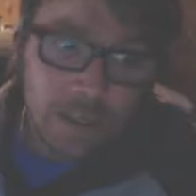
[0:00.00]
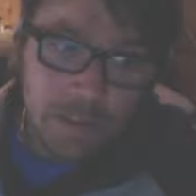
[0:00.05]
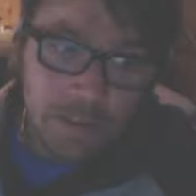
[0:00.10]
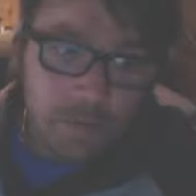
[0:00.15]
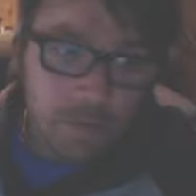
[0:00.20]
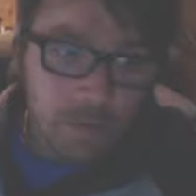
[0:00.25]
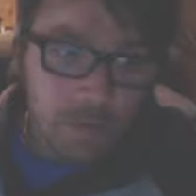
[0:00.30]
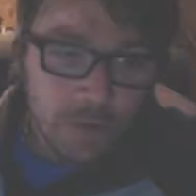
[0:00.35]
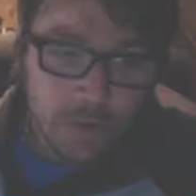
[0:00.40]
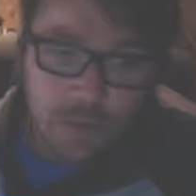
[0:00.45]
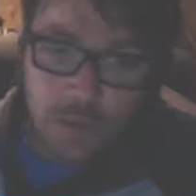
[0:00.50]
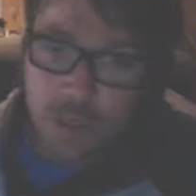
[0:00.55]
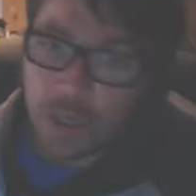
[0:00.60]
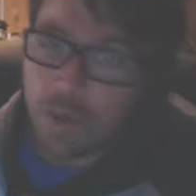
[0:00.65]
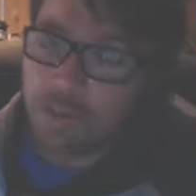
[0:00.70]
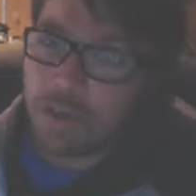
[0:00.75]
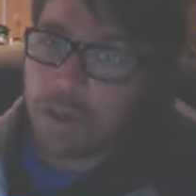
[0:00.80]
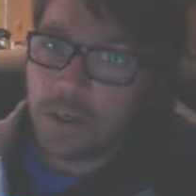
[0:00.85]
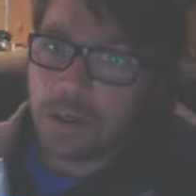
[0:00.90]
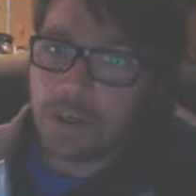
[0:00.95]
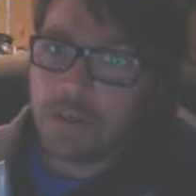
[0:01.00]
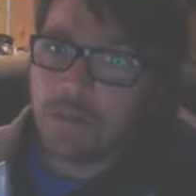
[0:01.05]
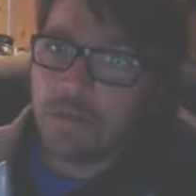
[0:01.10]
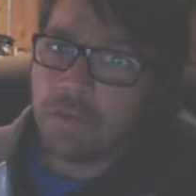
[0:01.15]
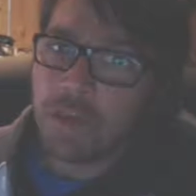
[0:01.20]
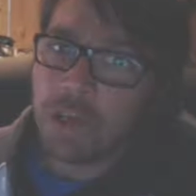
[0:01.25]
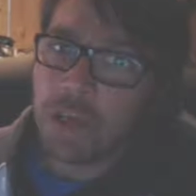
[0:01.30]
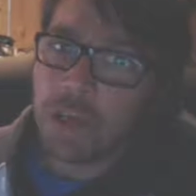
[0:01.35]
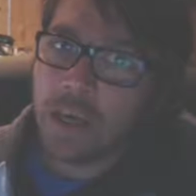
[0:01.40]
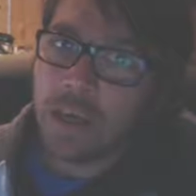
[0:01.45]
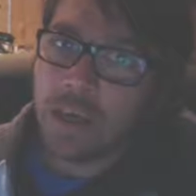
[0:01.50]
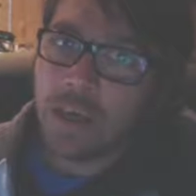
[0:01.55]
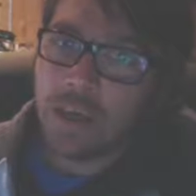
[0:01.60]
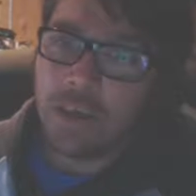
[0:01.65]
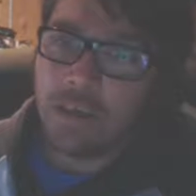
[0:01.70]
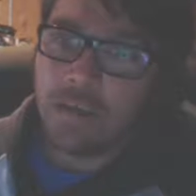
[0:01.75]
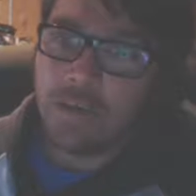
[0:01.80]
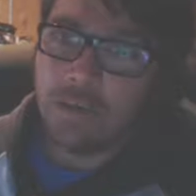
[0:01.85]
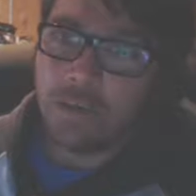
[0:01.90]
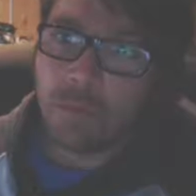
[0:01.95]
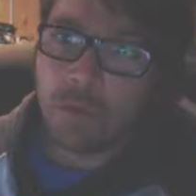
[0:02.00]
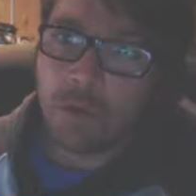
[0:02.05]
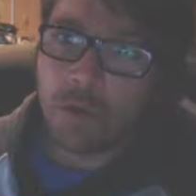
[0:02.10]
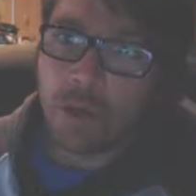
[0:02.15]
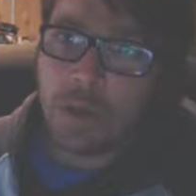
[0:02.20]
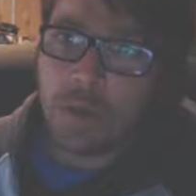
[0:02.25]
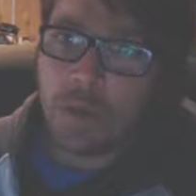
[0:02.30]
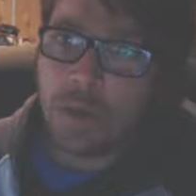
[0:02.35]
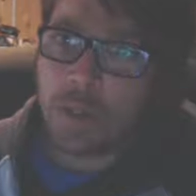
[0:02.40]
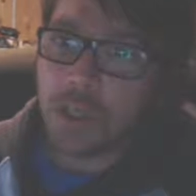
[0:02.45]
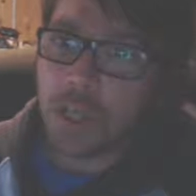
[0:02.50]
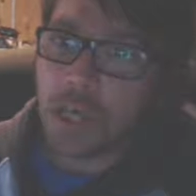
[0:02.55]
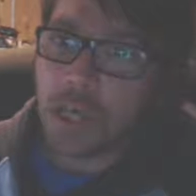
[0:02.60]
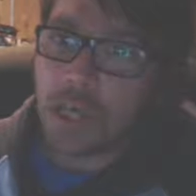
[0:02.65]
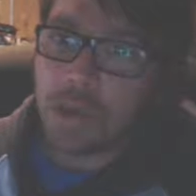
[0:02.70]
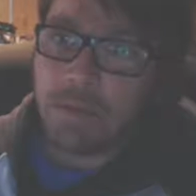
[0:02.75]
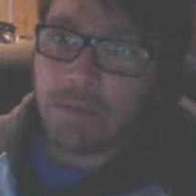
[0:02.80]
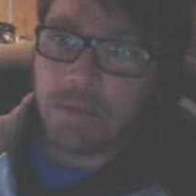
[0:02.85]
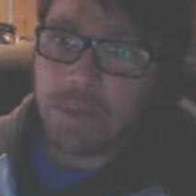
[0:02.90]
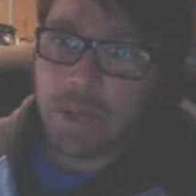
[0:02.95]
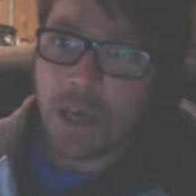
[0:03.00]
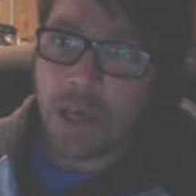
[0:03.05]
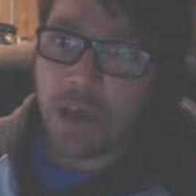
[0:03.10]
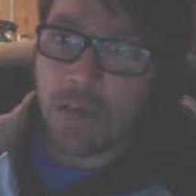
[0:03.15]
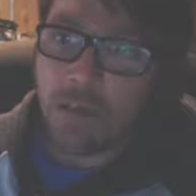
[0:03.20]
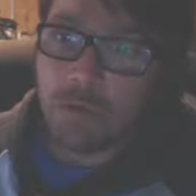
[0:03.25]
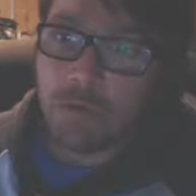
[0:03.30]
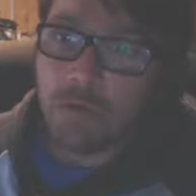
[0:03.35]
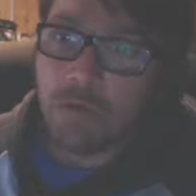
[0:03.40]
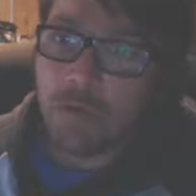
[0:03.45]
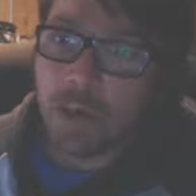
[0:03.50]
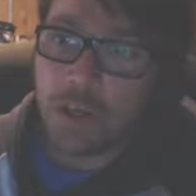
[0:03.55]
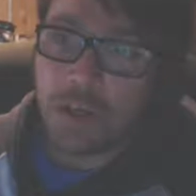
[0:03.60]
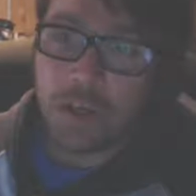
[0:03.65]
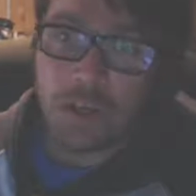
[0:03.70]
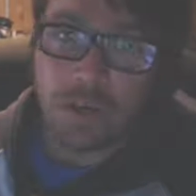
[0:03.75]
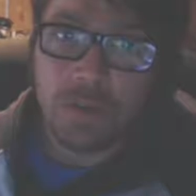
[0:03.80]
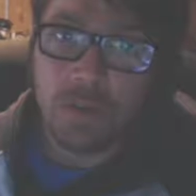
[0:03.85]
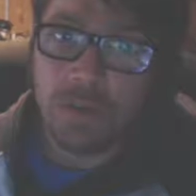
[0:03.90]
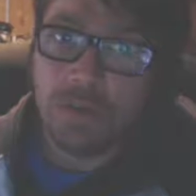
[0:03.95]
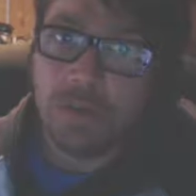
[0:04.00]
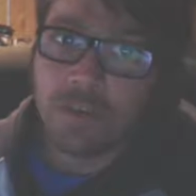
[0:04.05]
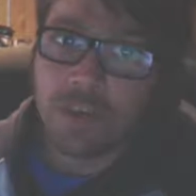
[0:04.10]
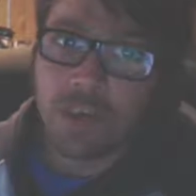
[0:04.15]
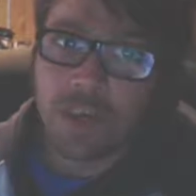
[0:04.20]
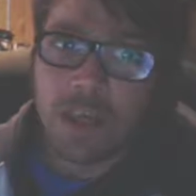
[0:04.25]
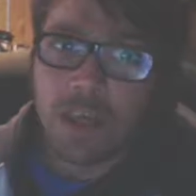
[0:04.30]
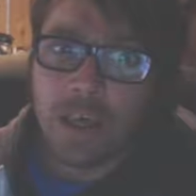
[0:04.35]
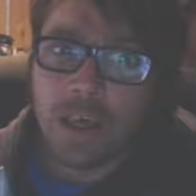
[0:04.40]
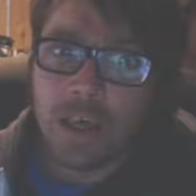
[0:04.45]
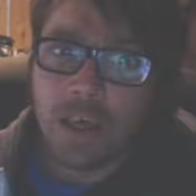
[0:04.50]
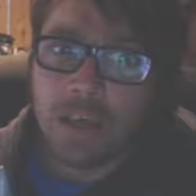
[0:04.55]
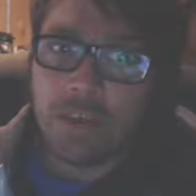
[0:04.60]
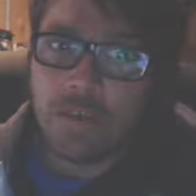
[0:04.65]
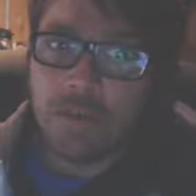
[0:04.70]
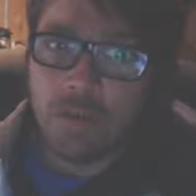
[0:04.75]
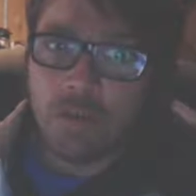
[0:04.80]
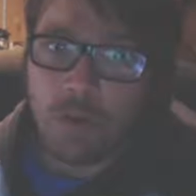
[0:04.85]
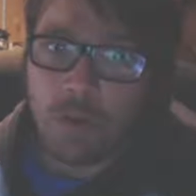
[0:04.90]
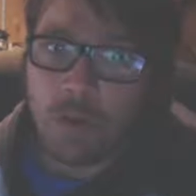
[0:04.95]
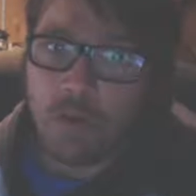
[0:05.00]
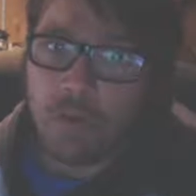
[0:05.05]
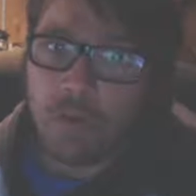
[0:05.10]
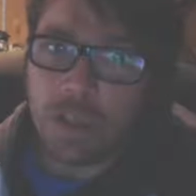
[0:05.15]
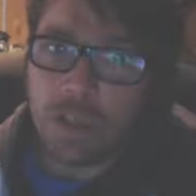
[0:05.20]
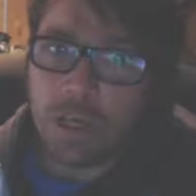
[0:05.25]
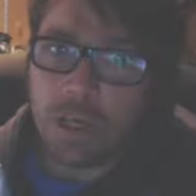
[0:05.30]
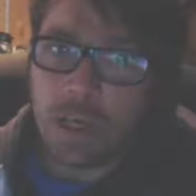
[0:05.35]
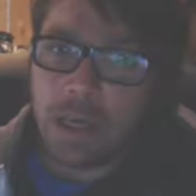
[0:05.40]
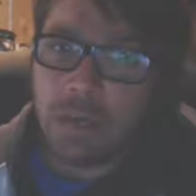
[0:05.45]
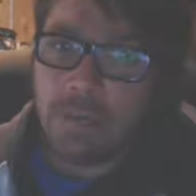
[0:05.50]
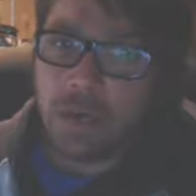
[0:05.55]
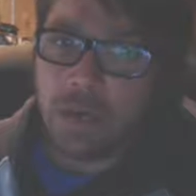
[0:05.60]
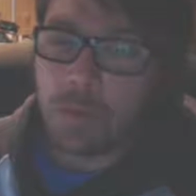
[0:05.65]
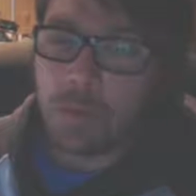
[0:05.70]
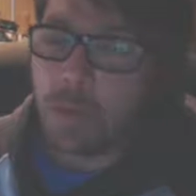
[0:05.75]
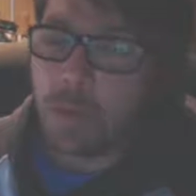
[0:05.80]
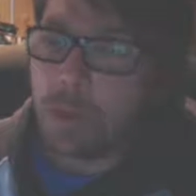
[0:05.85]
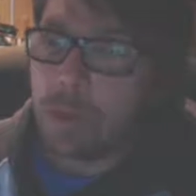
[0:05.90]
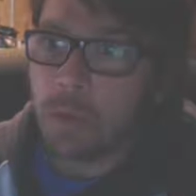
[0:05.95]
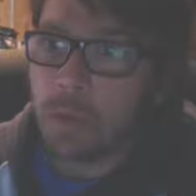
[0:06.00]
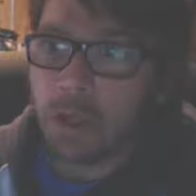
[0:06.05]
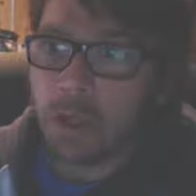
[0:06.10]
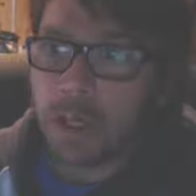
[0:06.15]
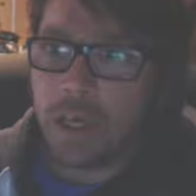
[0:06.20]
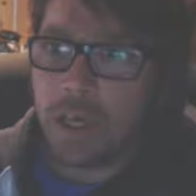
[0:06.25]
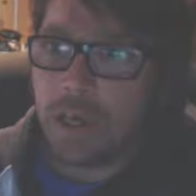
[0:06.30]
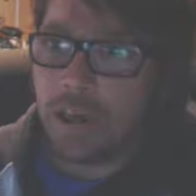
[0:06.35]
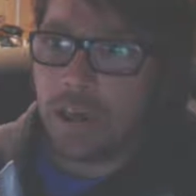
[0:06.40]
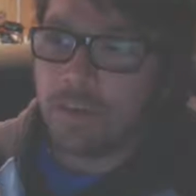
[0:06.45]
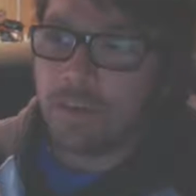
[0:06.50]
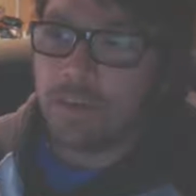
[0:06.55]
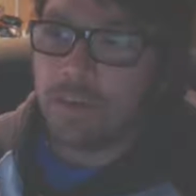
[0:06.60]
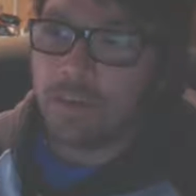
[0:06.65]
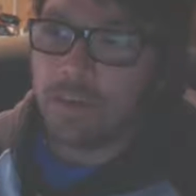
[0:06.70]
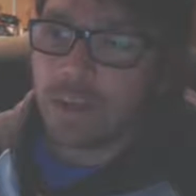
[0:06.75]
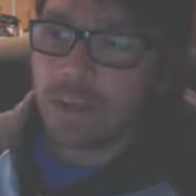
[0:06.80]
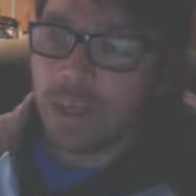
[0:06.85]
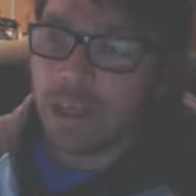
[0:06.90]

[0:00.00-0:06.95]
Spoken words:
this first generation of Vega is pretty much aimed at professionals. It's not really aimed at people like us.